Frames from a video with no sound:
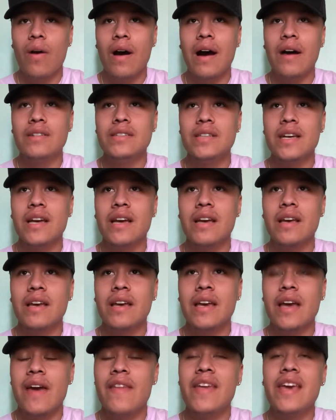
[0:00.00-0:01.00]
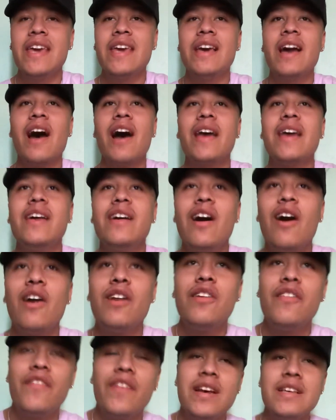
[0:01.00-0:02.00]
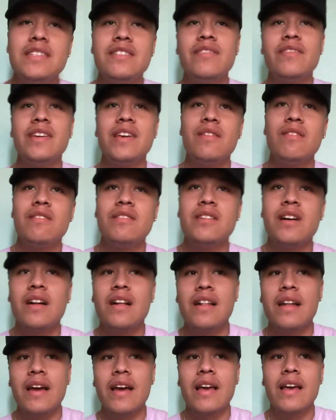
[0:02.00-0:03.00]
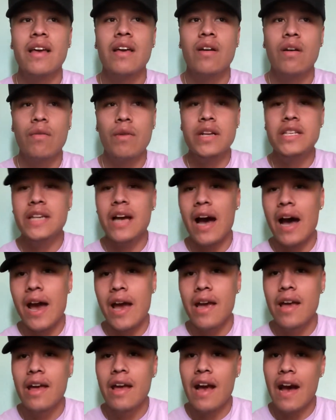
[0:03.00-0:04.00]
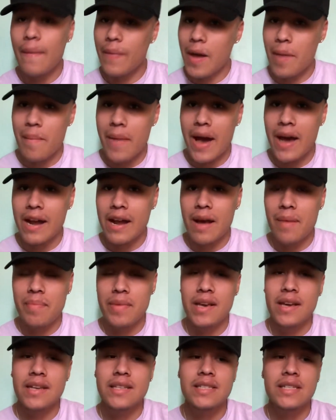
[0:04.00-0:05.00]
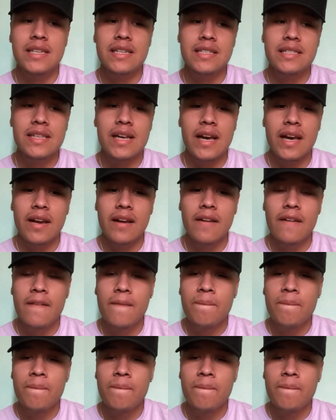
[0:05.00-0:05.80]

I was like, and then he got all defensive, and he was all like, which I'm not mad at, because he said,